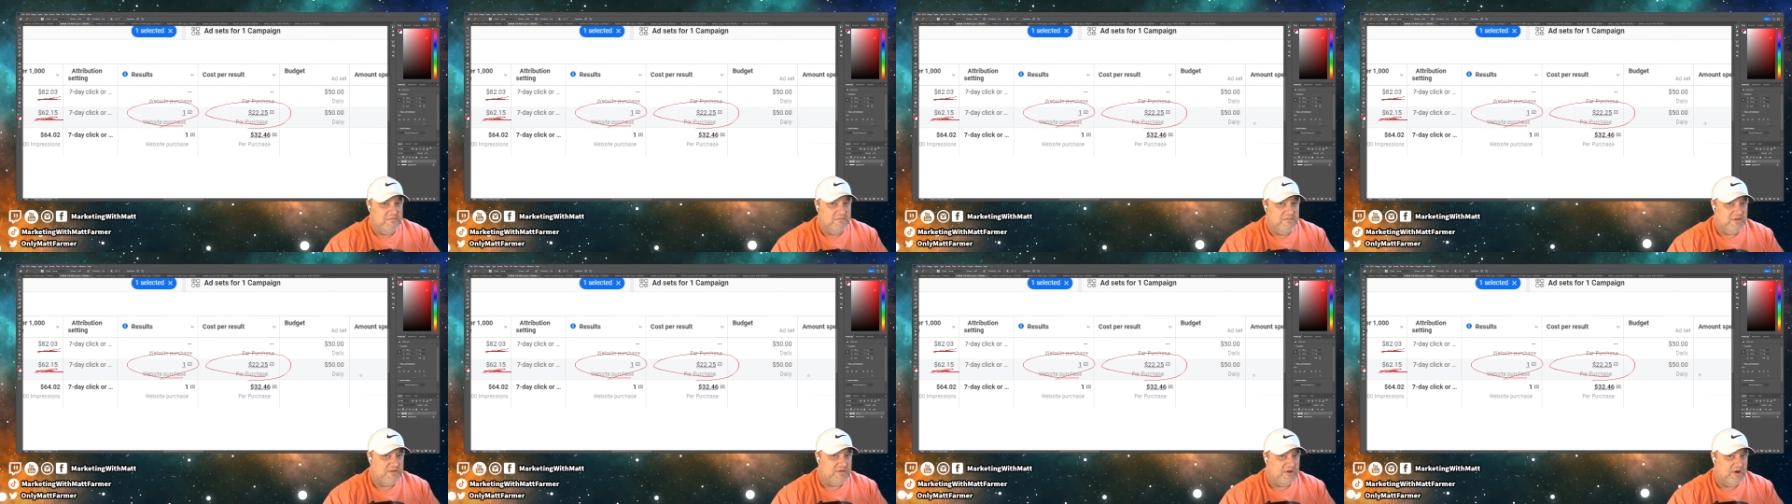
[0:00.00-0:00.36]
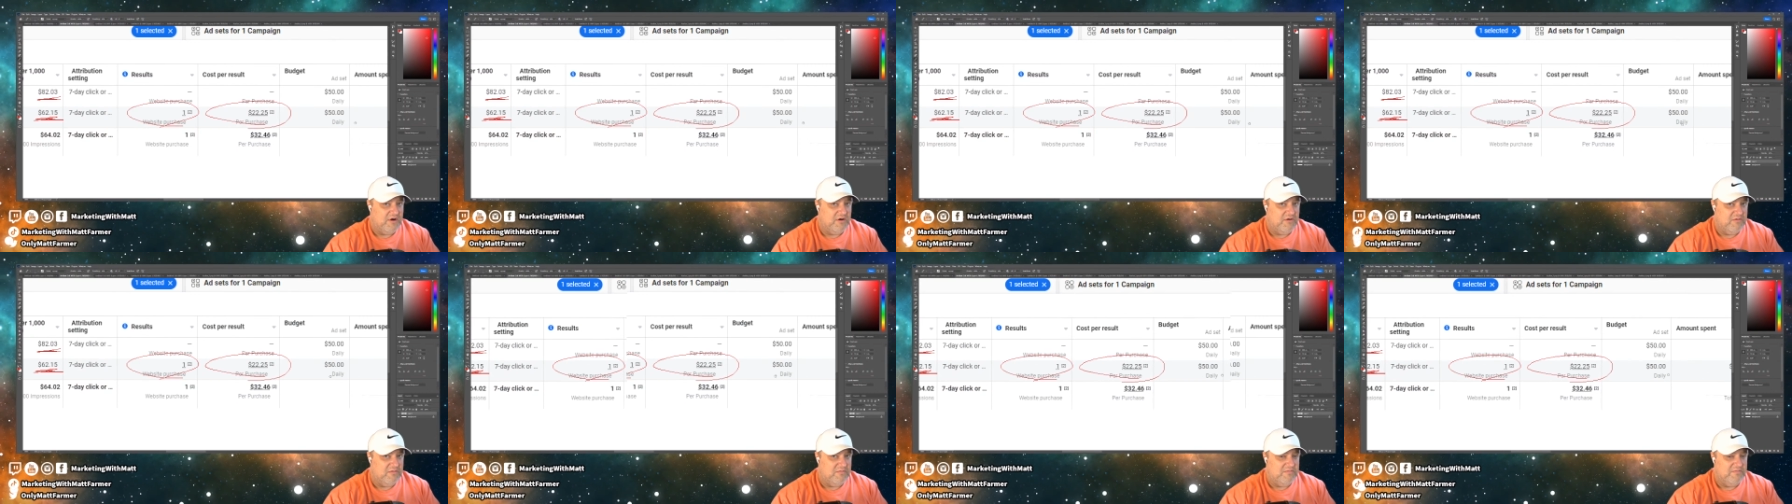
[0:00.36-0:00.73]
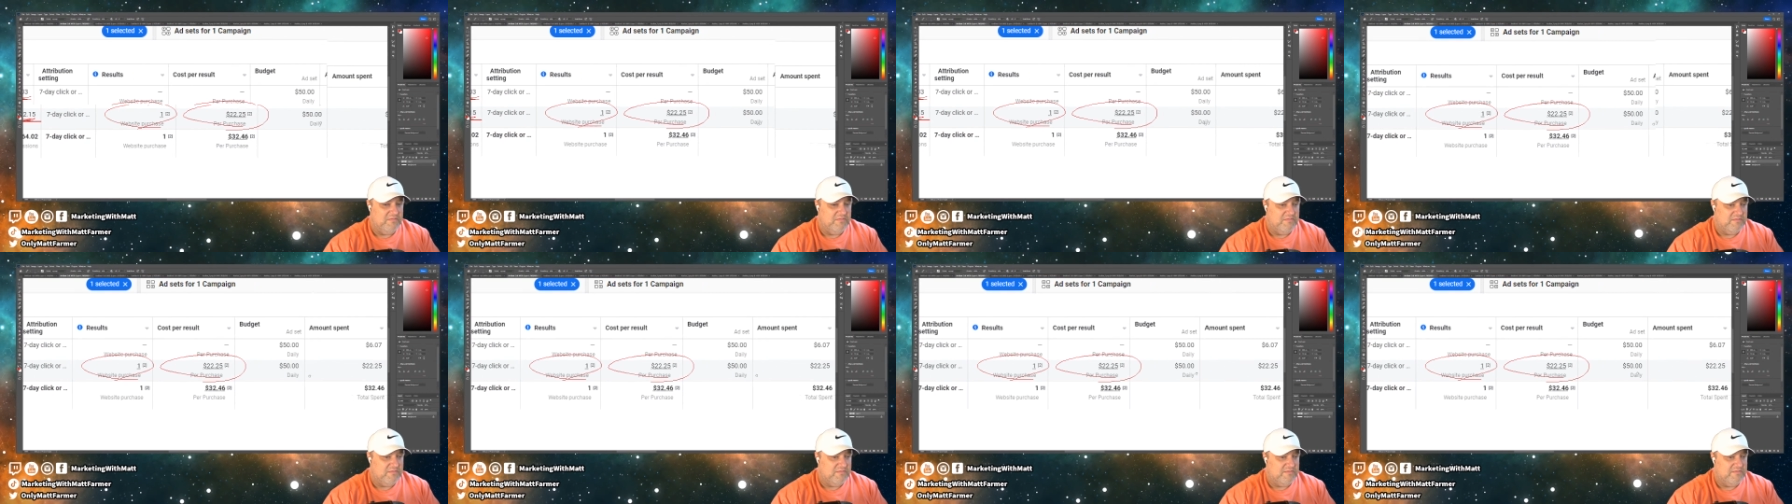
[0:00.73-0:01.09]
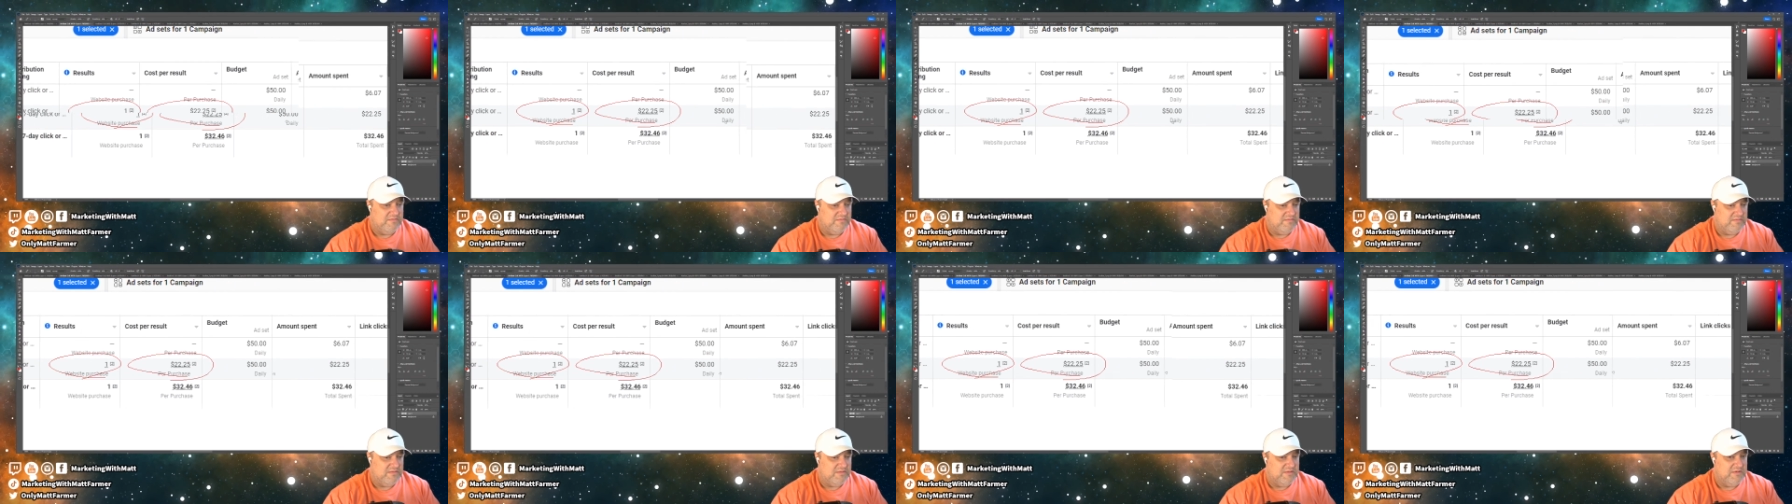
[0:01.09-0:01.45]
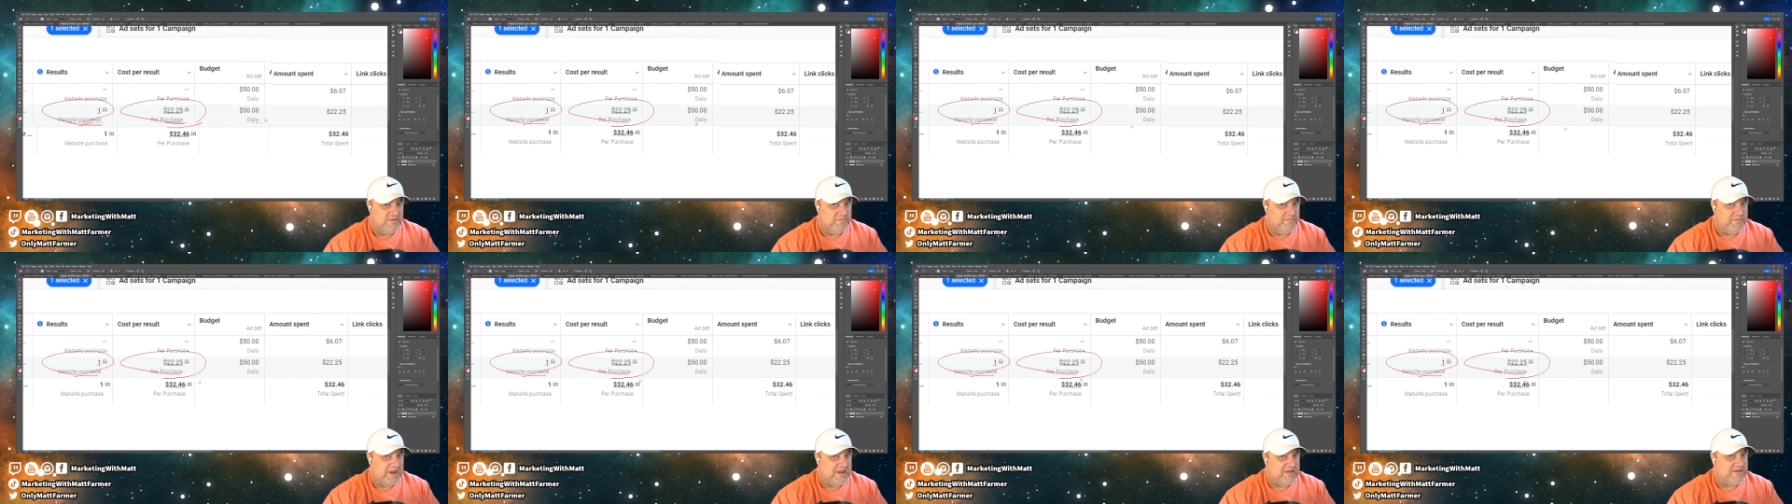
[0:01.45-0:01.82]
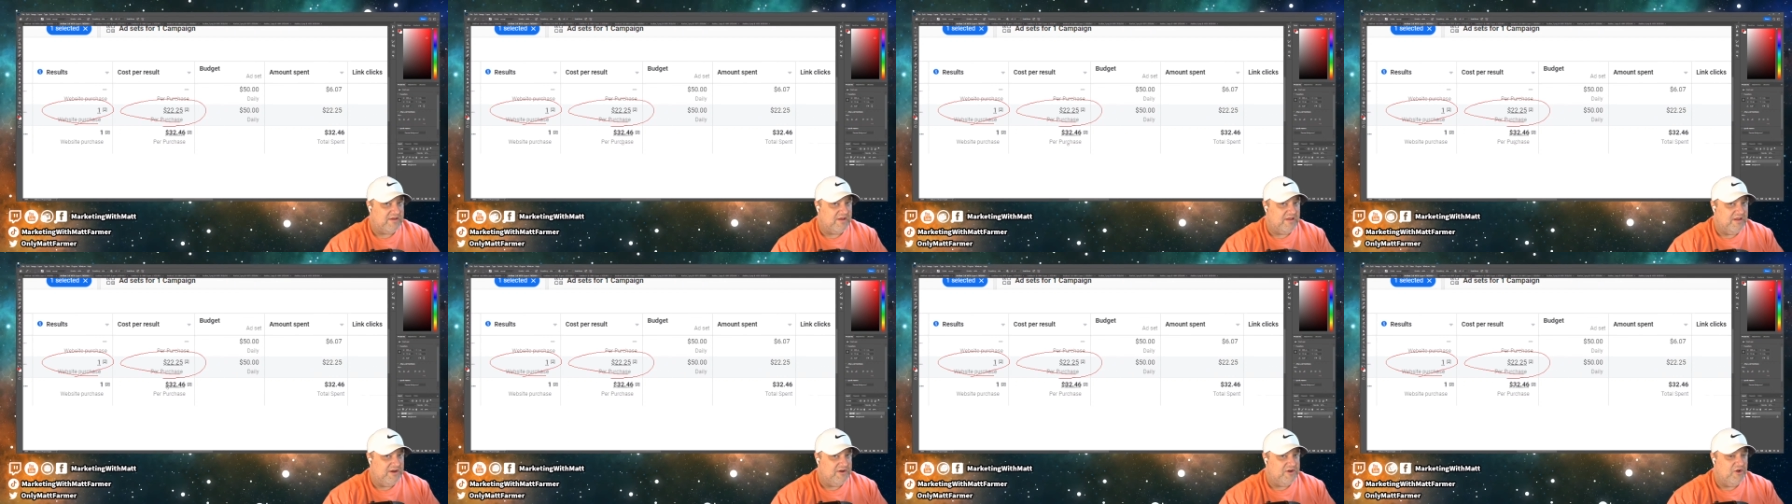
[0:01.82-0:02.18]
So
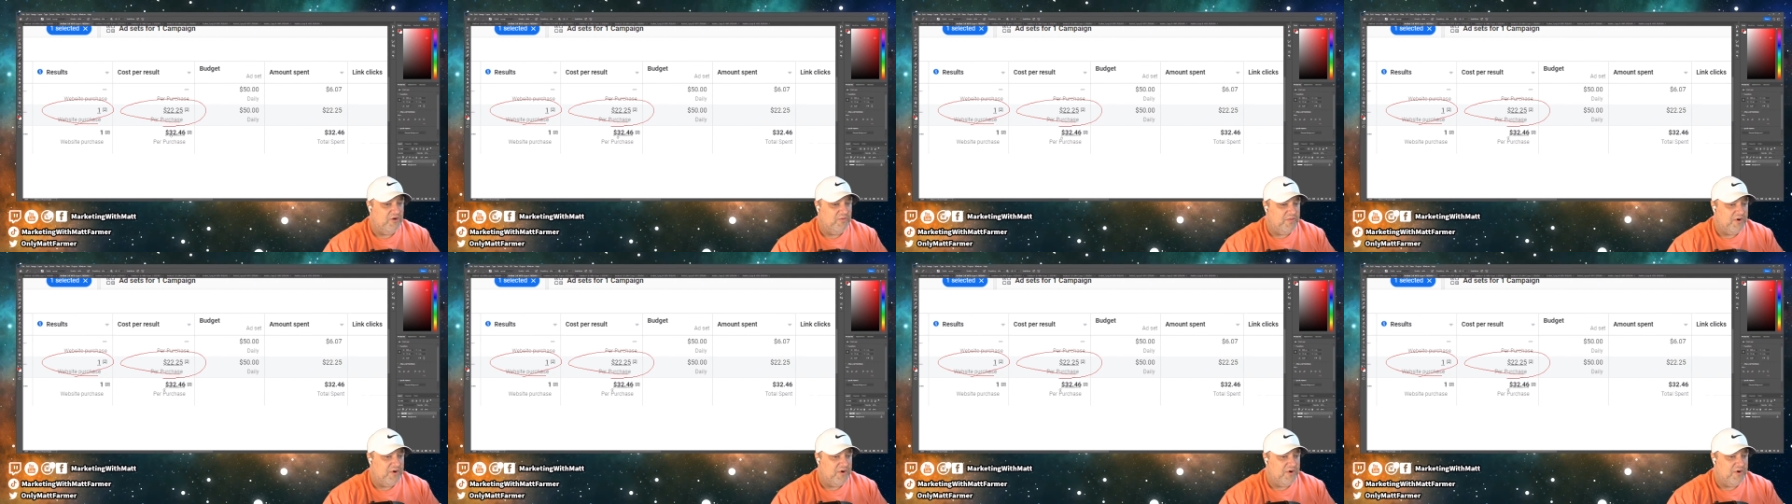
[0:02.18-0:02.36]
basically 2